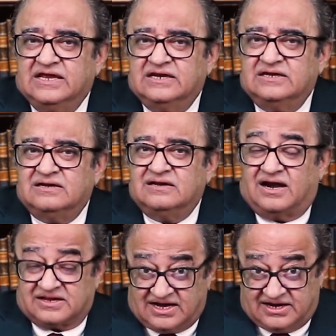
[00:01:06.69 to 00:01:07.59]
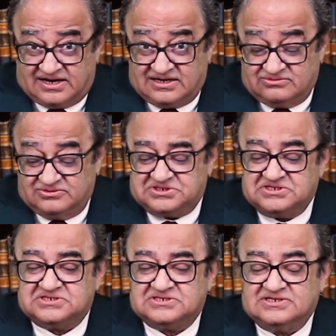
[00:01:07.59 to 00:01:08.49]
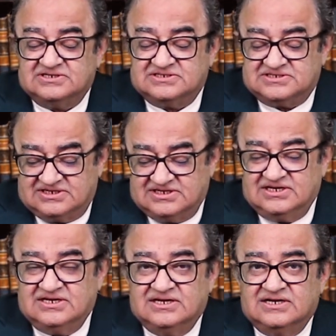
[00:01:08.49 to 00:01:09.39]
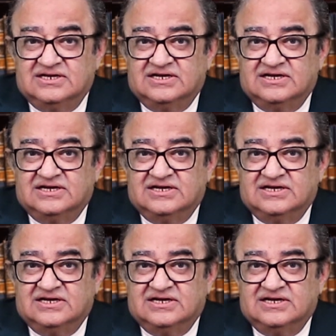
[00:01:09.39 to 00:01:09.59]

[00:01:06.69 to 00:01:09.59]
in Larkana, which is a city